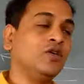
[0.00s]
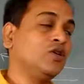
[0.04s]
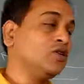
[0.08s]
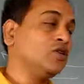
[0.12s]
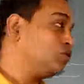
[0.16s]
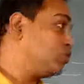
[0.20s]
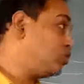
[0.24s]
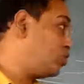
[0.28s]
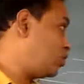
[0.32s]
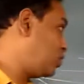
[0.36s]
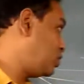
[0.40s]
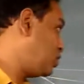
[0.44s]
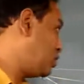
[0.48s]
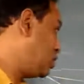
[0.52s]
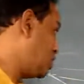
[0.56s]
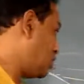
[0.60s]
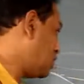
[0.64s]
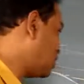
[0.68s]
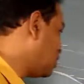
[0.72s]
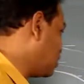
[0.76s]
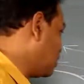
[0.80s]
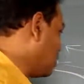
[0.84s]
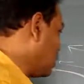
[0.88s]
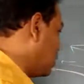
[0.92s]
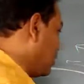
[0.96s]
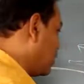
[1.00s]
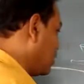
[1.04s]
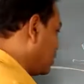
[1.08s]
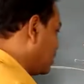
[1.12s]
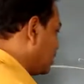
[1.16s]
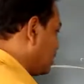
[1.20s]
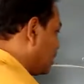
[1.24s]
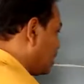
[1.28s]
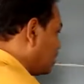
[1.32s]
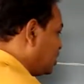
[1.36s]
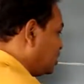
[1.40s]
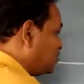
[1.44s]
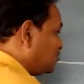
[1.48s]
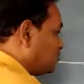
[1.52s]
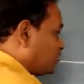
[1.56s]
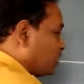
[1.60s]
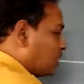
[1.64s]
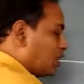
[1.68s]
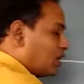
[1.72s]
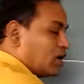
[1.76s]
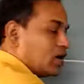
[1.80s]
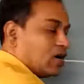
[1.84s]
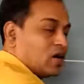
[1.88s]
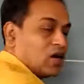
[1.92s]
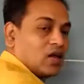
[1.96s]
So here, any
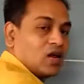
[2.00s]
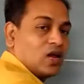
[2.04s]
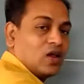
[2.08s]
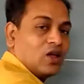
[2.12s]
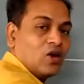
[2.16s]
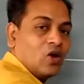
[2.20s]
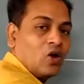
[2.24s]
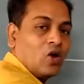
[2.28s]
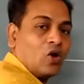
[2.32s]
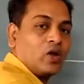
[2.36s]
vehicle